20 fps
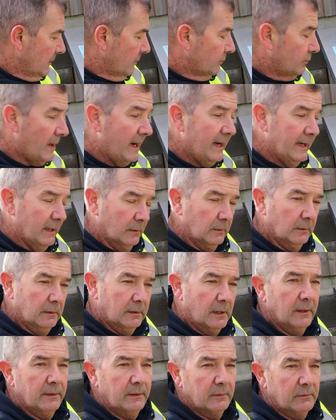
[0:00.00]

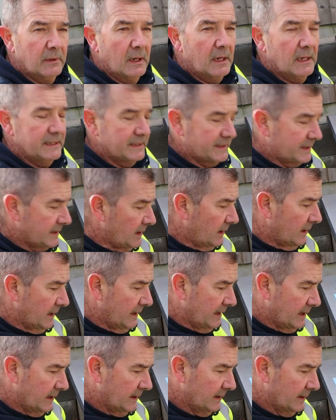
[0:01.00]
rail on the right
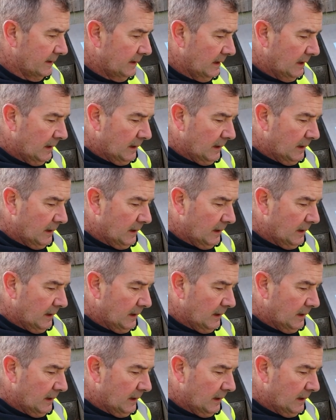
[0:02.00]
side.